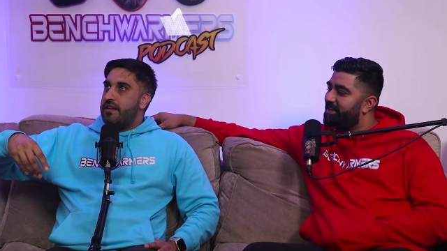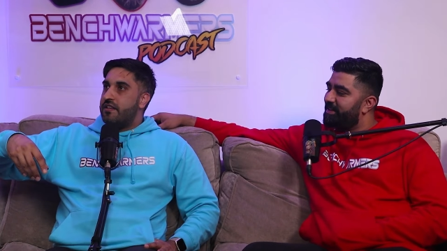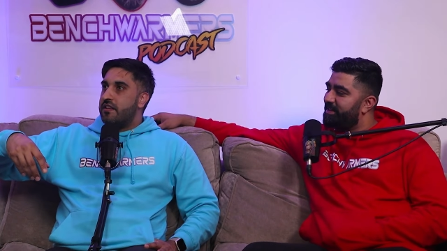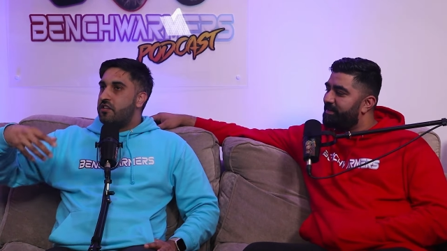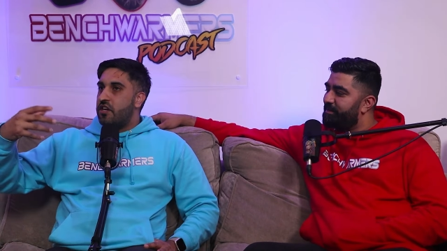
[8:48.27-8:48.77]
Speaker 1: wait
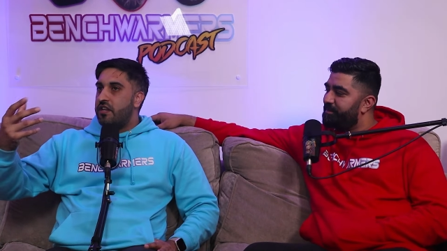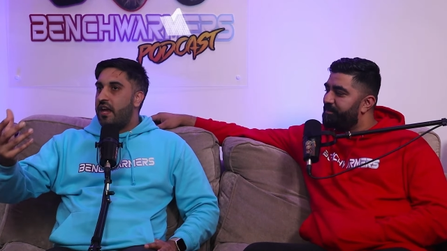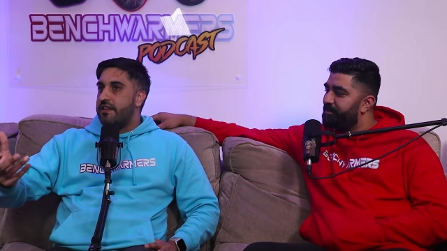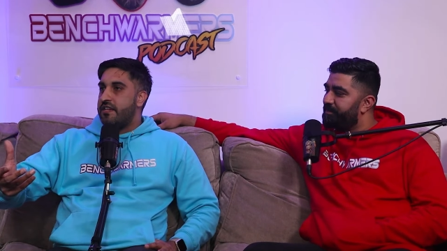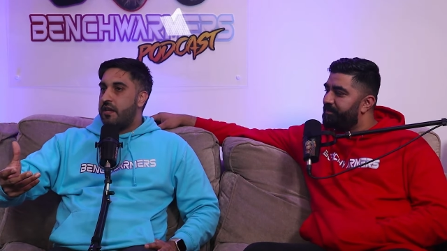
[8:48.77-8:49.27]
till they turn
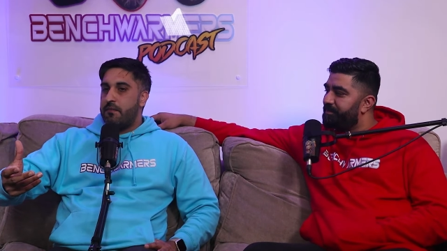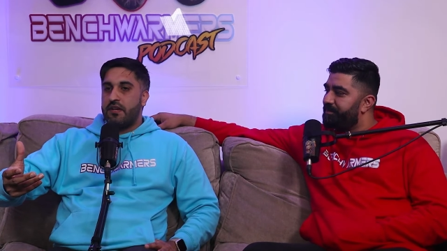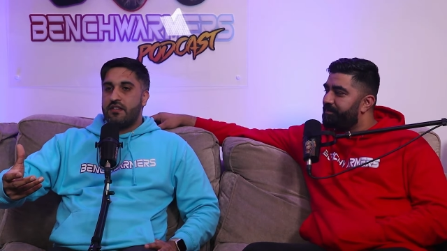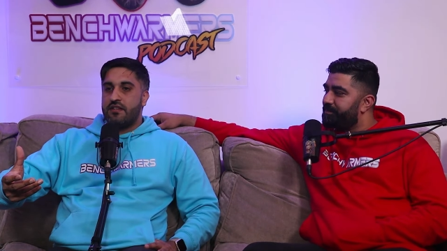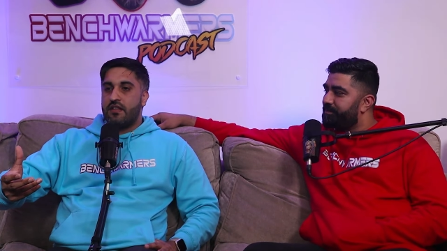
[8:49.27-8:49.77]
18
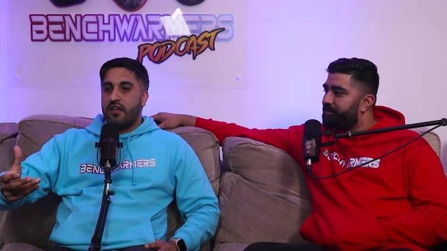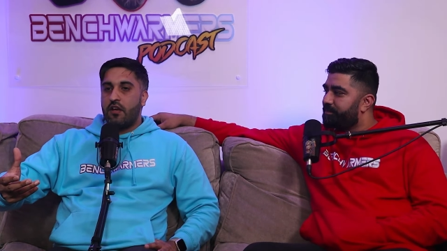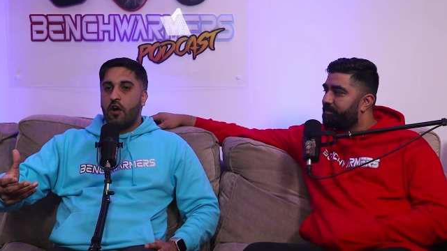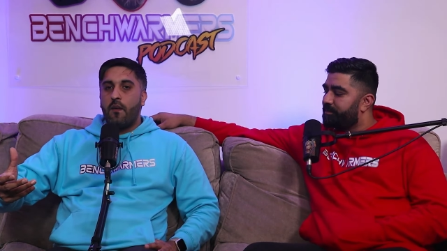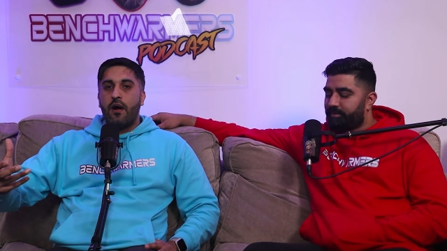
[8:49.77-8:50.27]
because then they
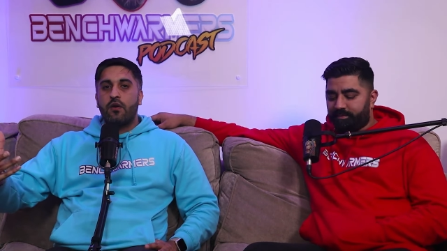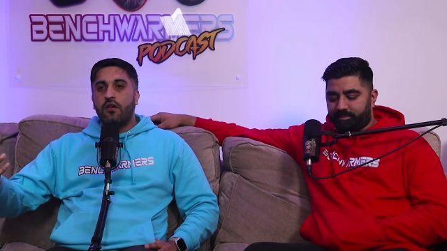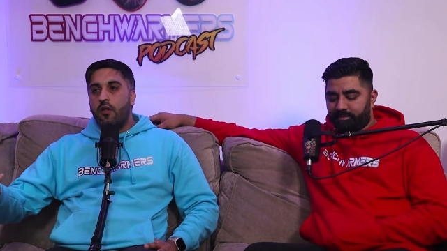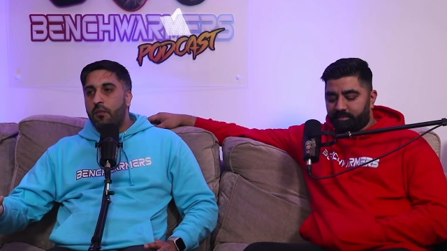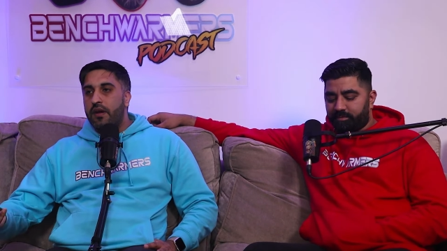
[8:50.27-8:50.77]
can go out
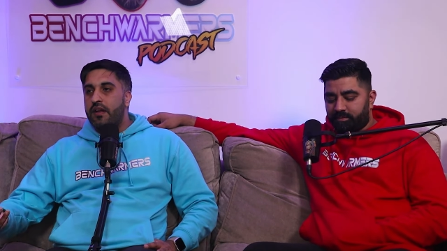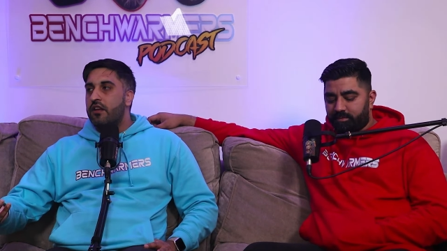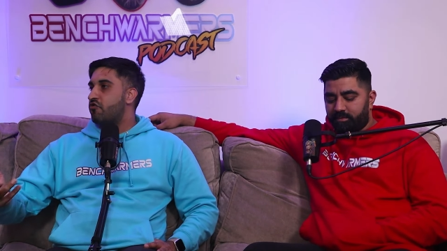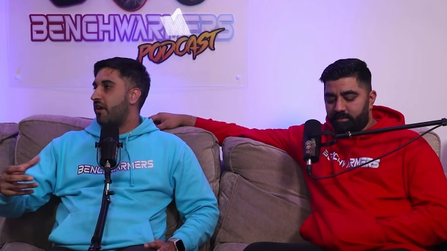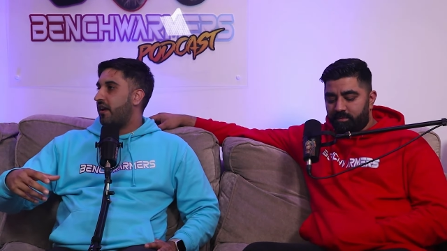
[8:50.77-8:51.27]
clubbing
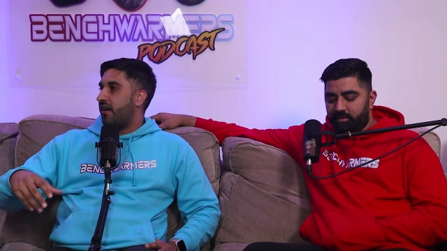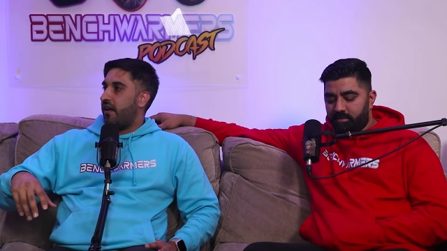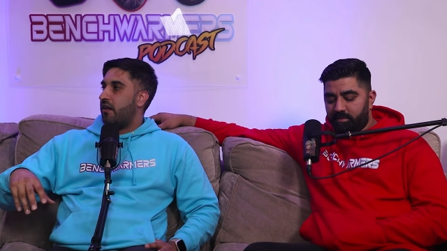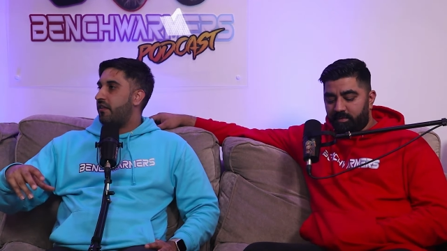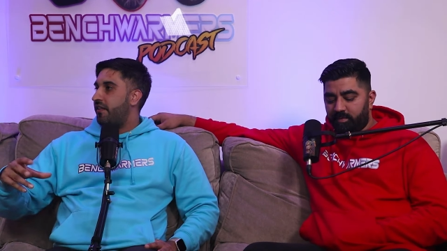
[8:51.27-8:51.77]
and
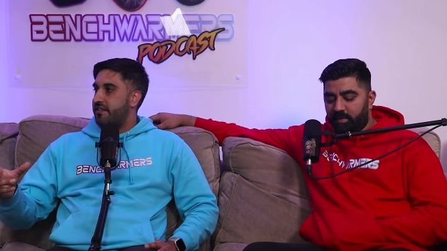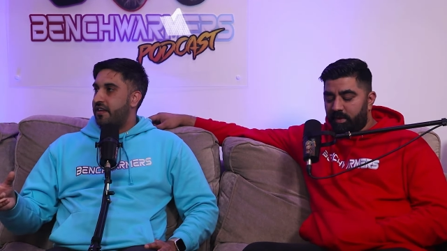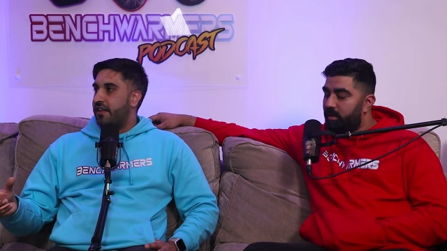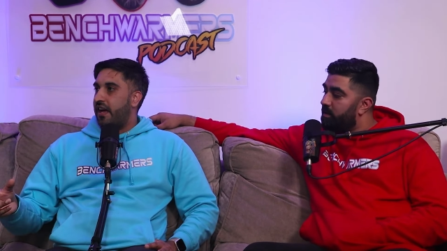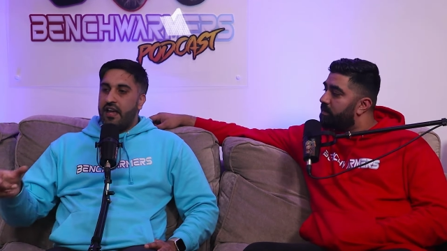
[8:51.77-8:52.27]
drinking and things
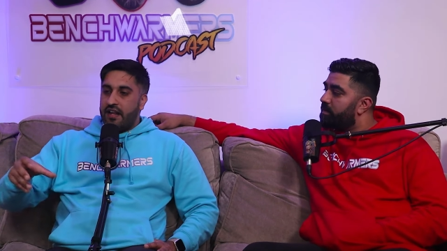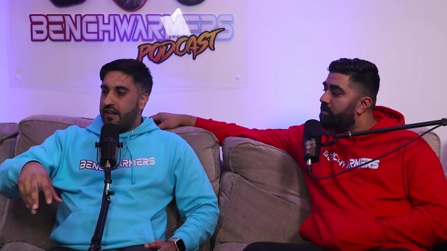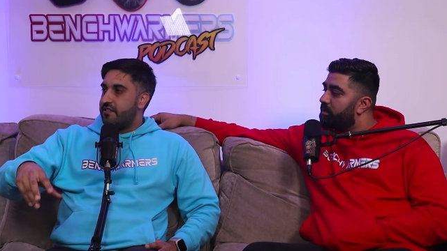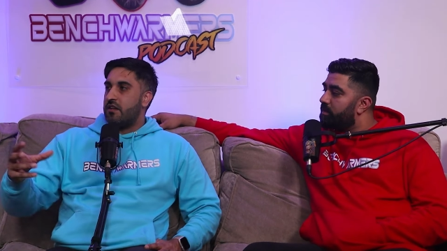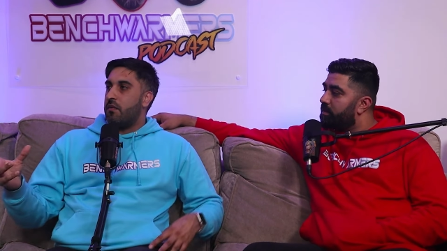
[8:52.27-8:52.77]
like that.
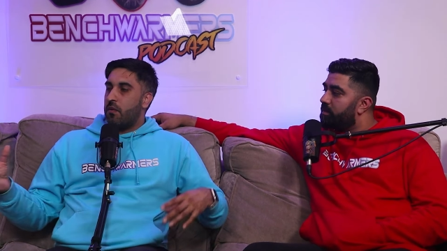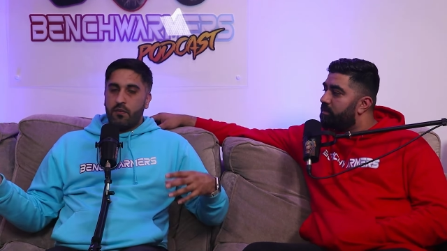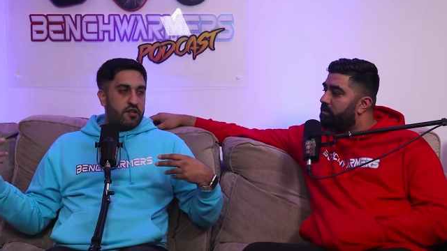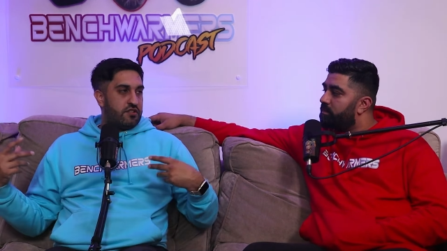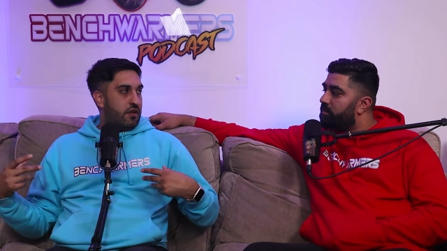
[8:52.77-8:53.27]
That's not what
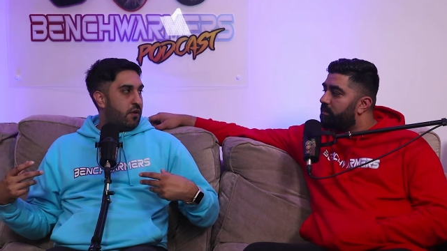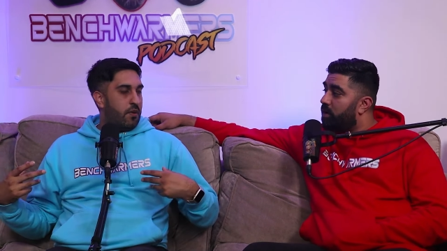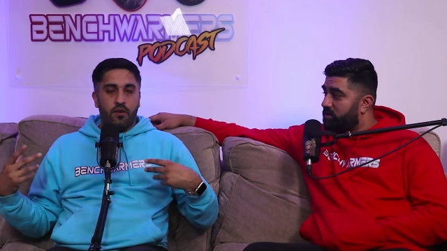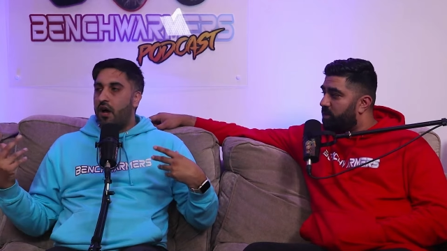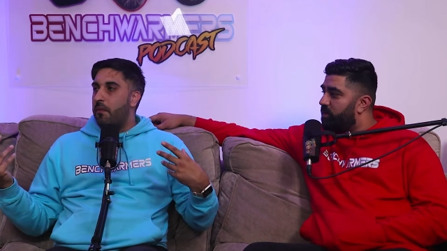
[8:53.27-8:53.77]
we used to do.
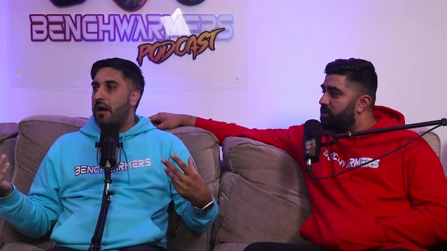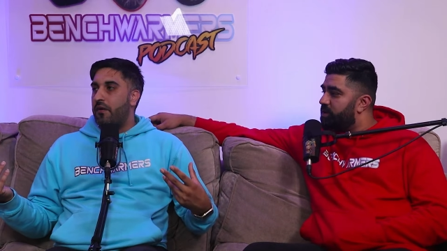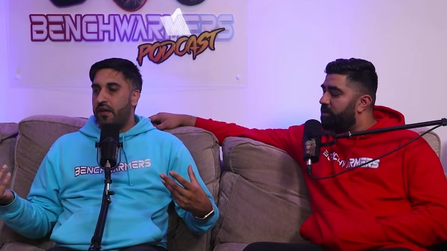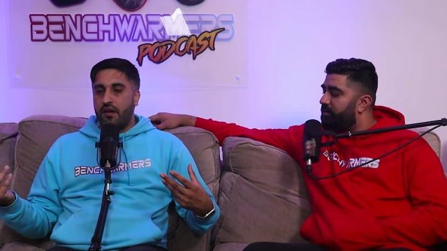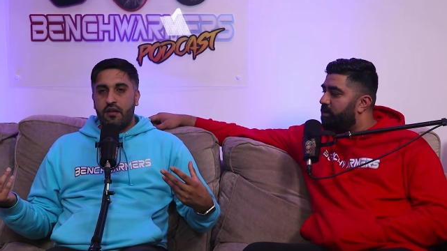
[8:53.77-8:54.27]
Oh, is that what you used
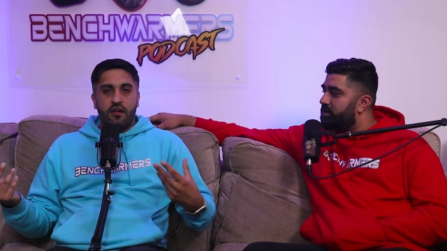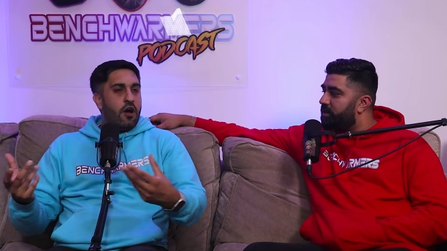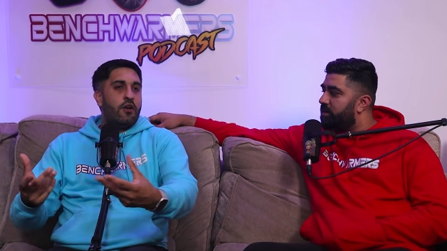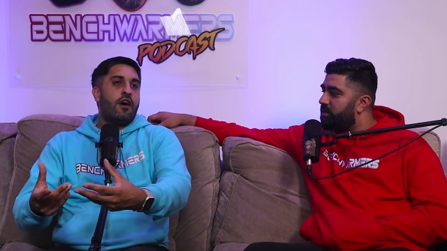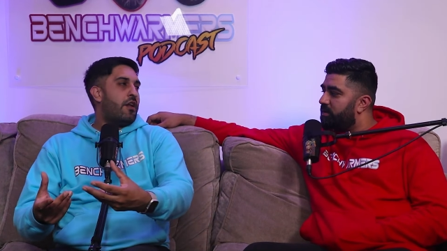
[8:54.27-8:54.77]
to look forward to?
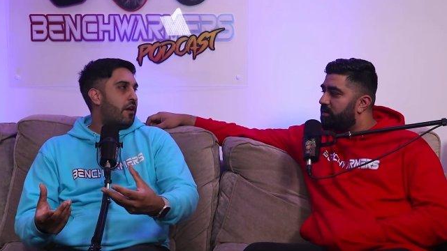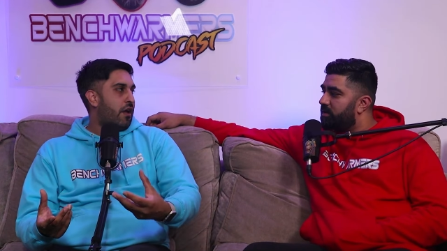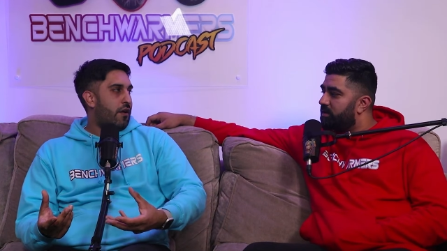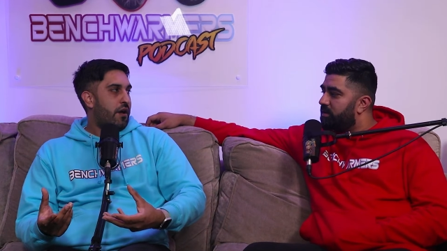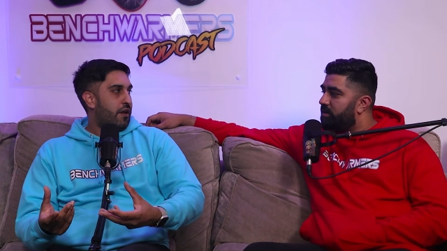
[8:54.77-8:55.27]
No, no, no,
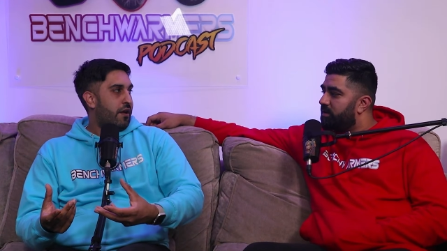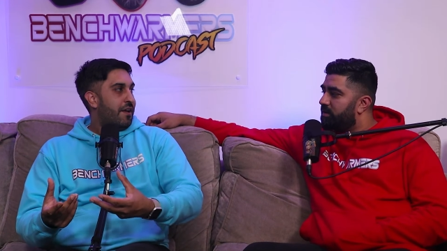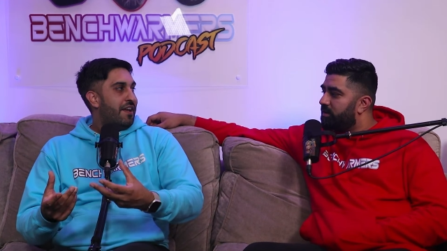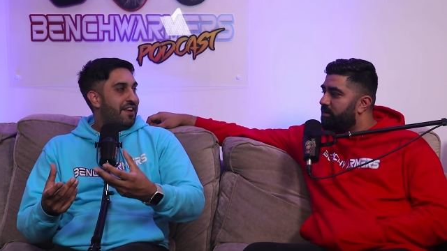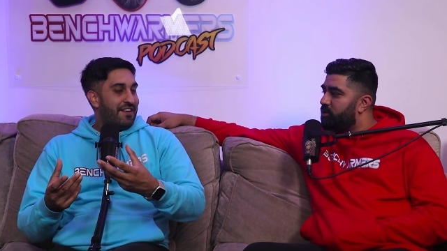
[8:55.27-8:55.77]
no, no,
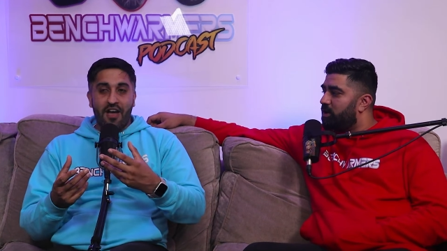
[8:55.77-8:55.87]
no.